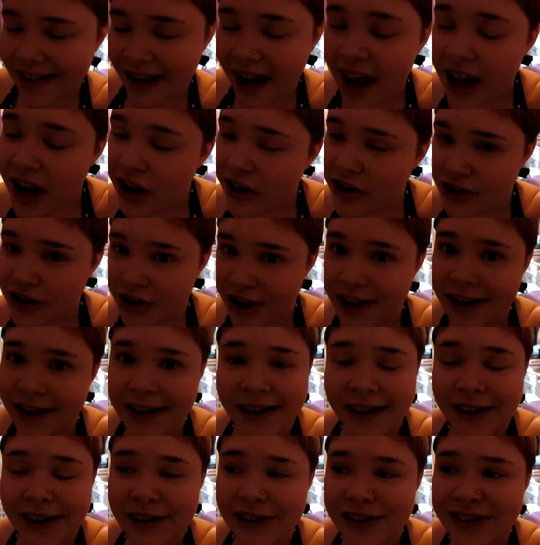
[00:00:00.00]
an
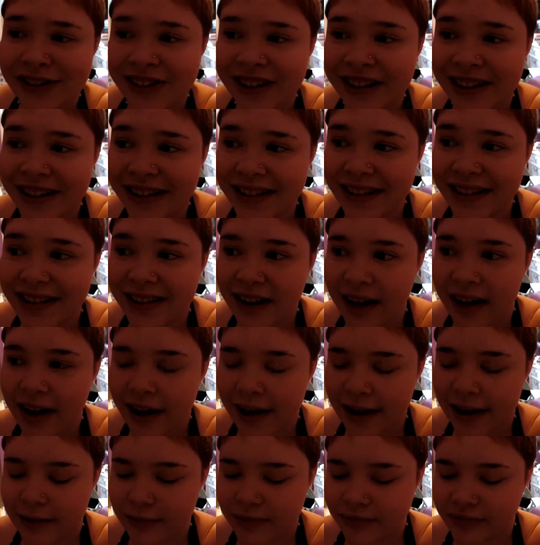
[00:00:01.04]
alternative.
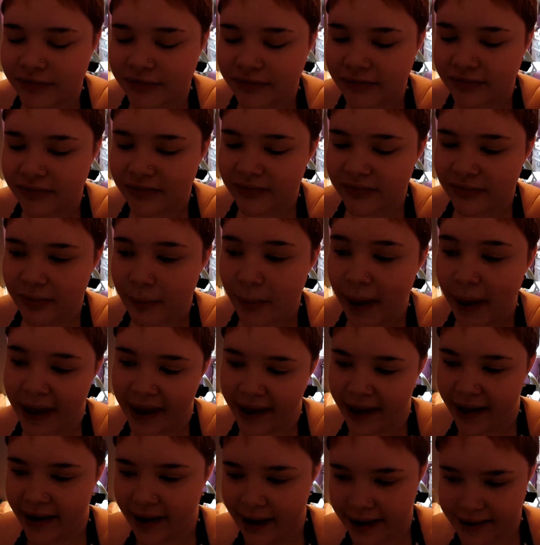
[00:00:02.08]
Um, my
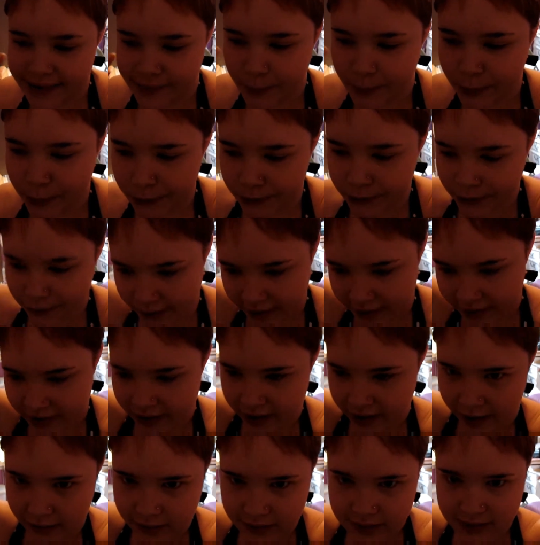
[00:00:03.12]
aunt has a pool at
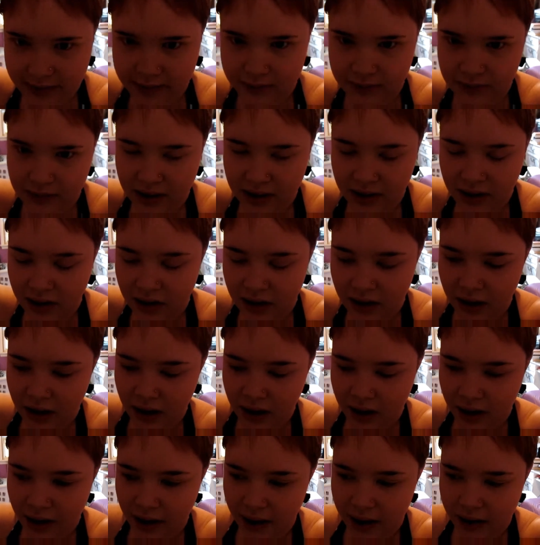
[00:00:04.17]
her house.
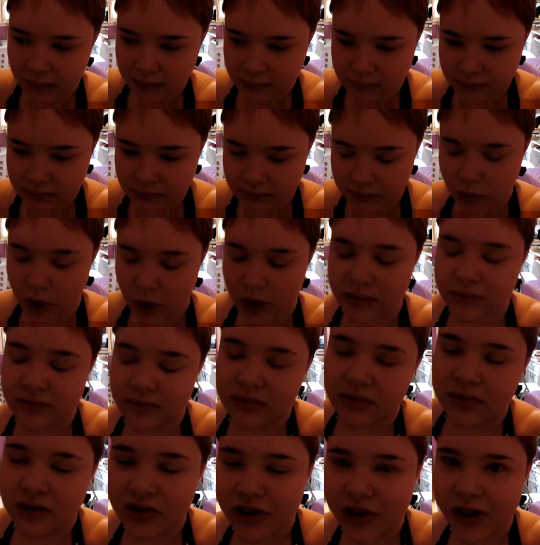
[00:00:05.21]
Um, well,
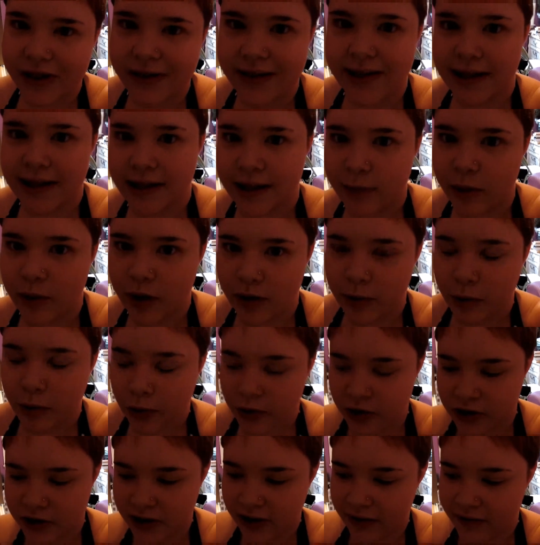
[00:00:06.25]
she has like a community
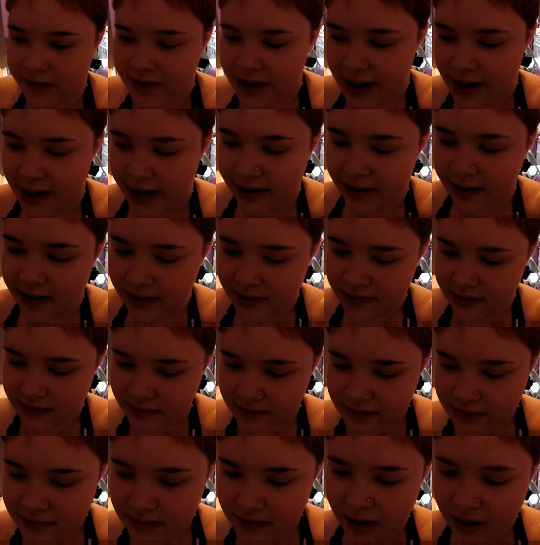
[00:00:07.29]
pool. She lives in like a
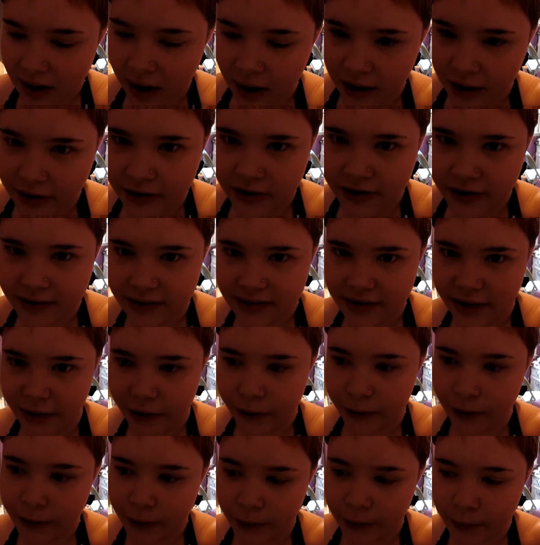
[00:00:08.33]

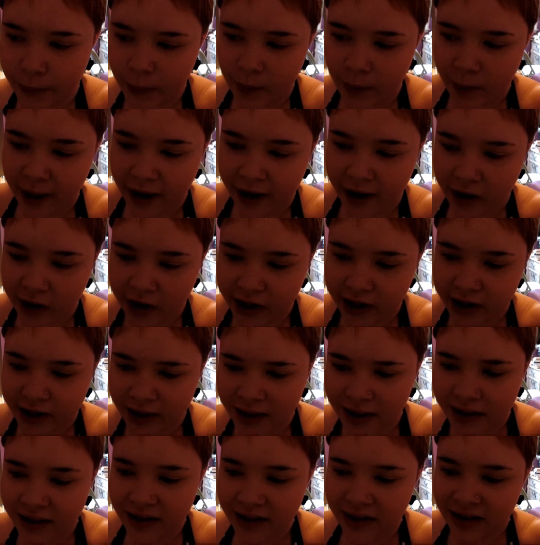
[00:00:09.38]
condo
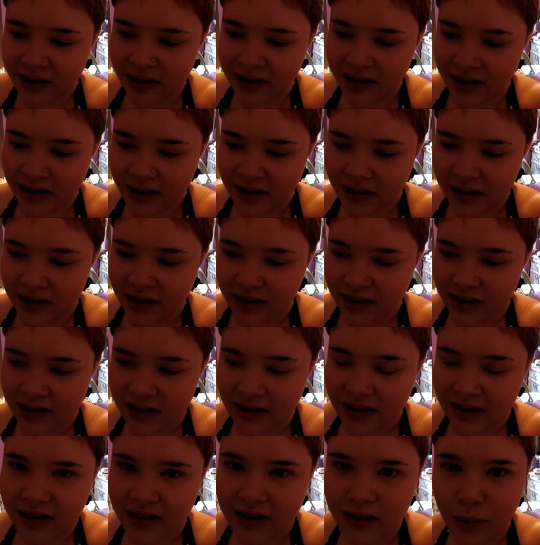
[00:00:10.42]
area.
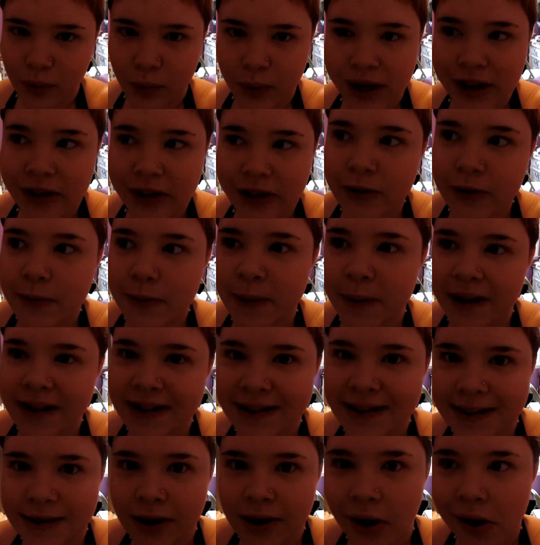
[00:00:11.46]
What are those
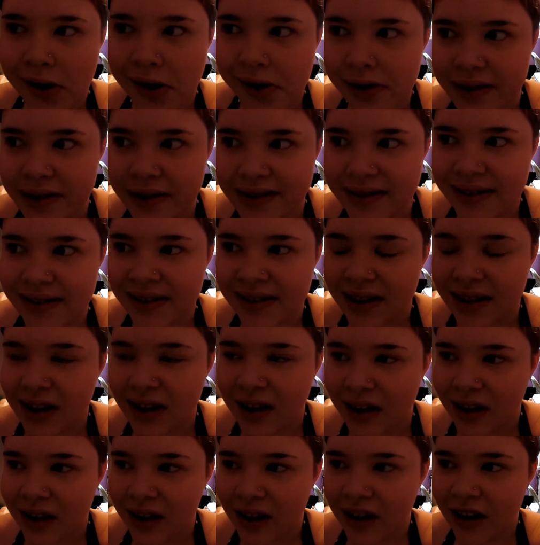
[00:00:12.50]
places called?
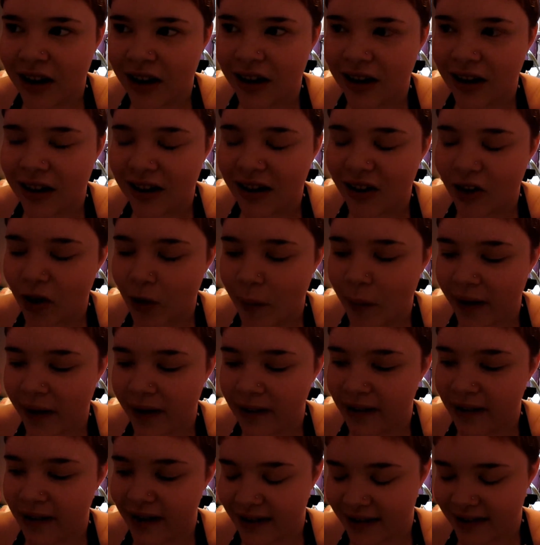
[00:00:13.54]
Oh my
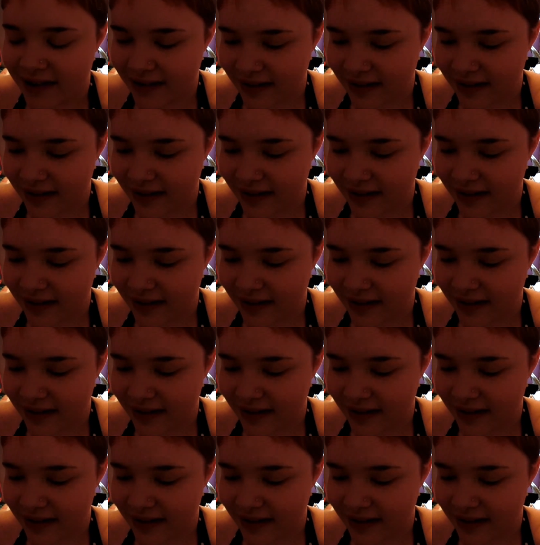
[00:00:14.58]
god.